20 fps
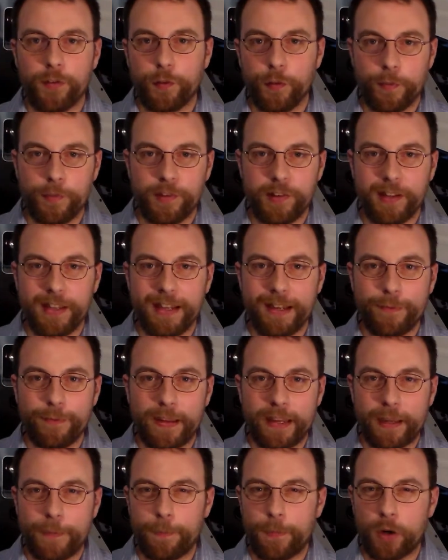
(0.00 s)
so I'm seeing if
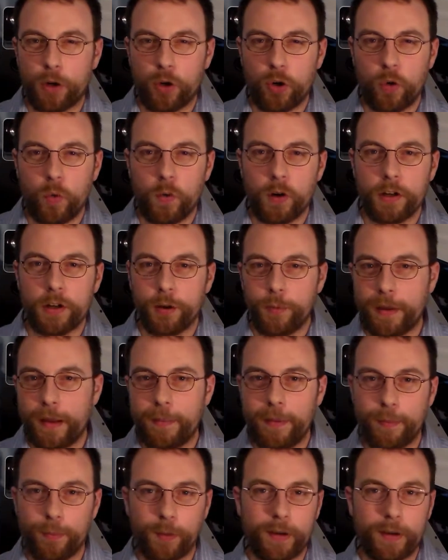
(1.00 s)
I can borrow one or maybe